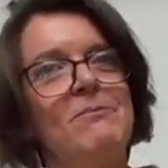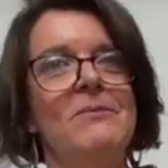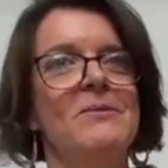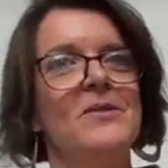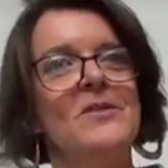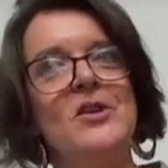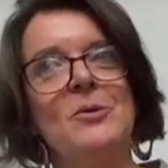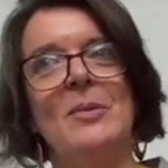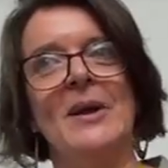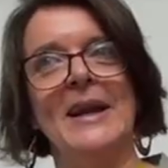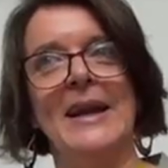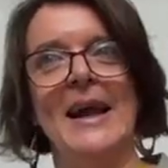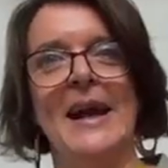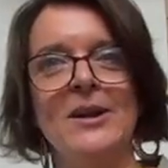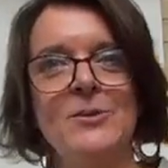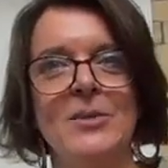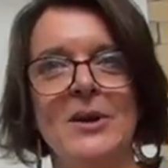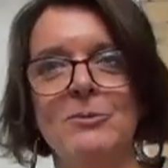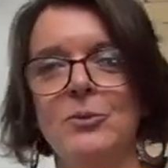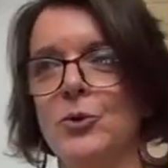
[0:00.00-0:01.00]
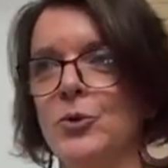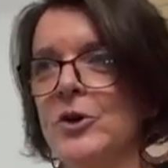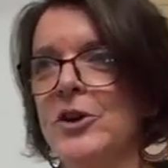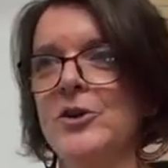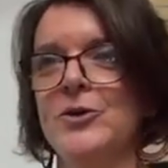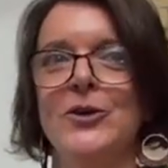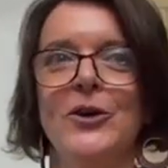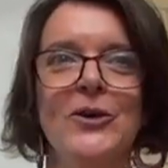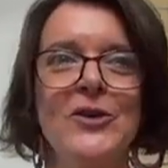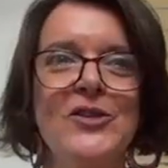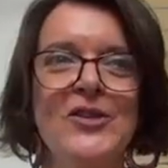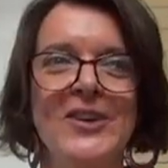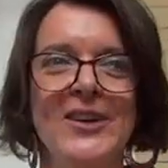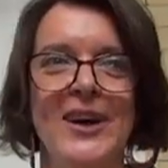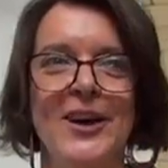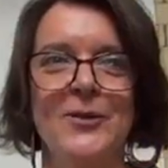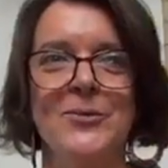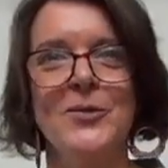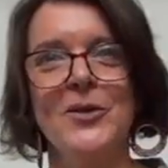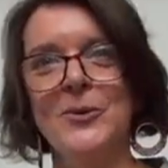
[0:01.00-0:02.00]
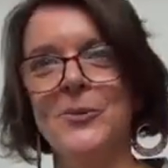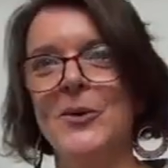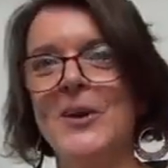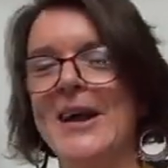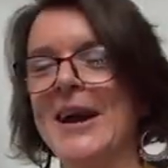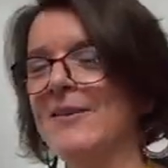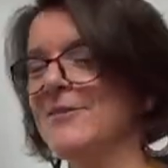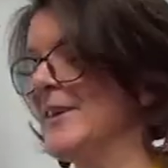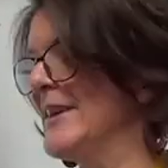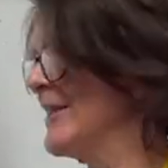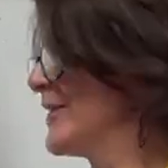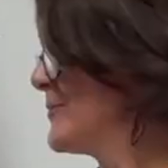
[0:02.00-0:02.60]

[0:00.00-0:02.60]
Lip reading: typically had a bit more kudos than we have in the